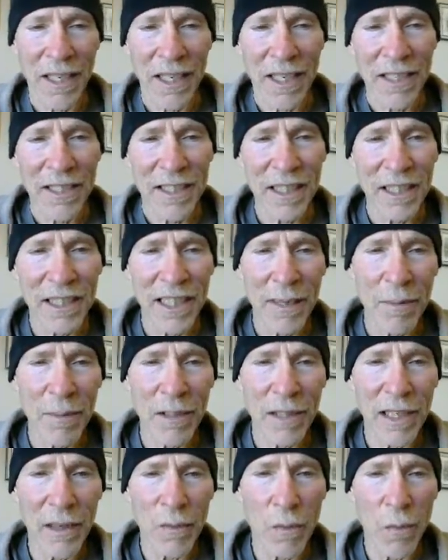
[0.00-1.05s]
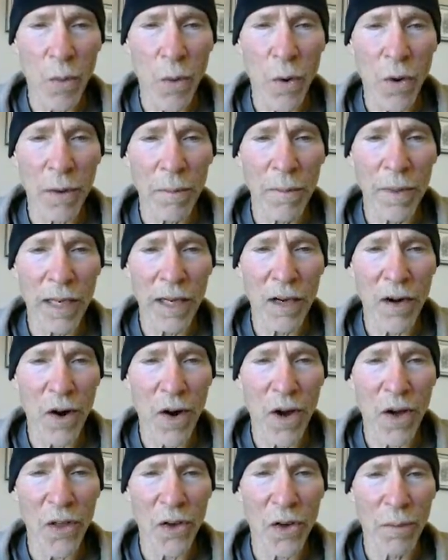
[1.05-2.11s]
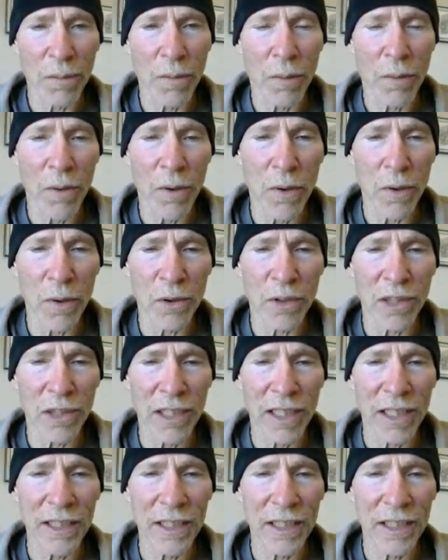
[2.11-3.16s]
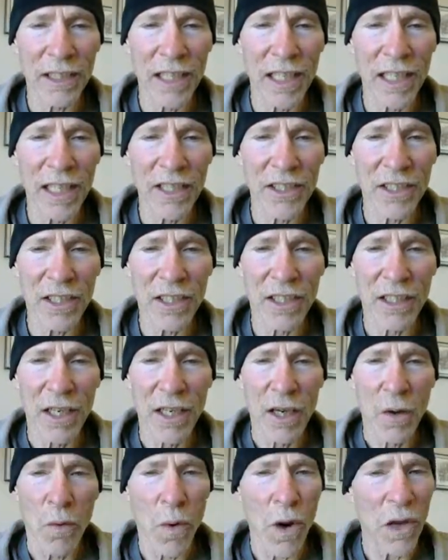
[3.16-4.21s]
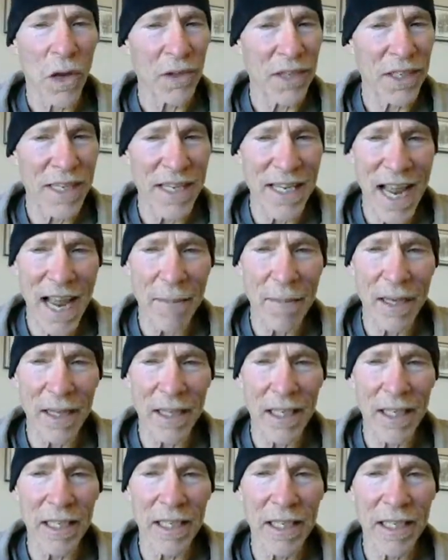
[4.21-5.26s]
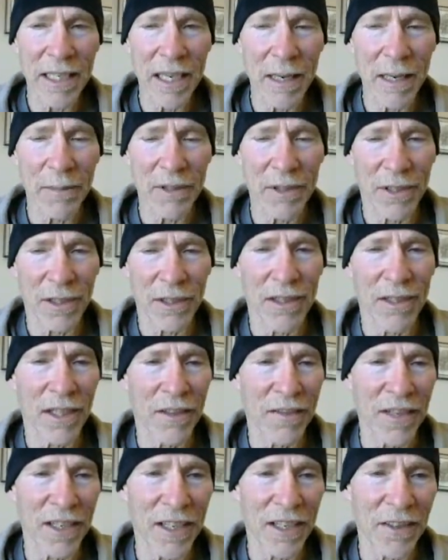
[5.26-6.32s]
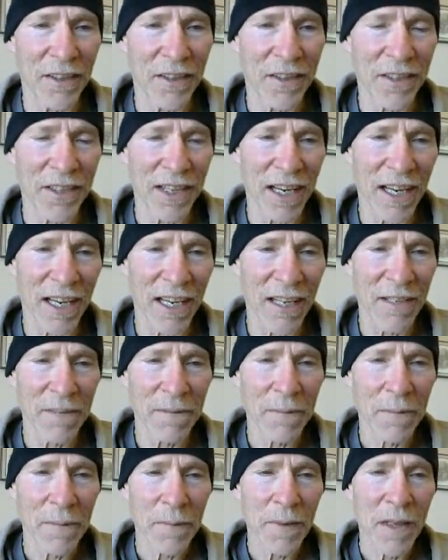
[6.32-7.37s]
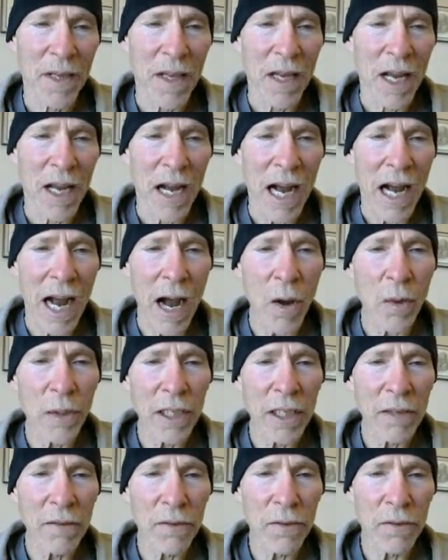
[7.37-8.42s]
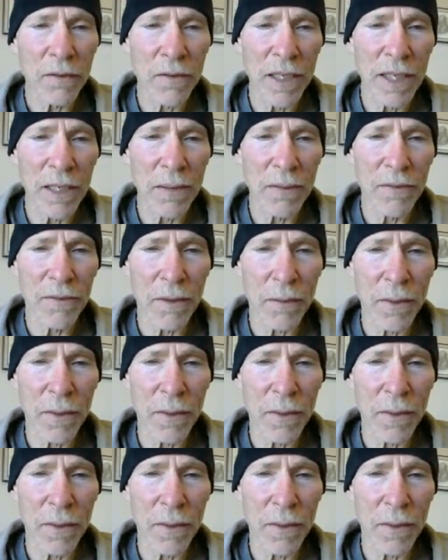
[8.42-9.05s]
deliberately warping all their proposed legislation while damning the deception of the other side, howling for freedom from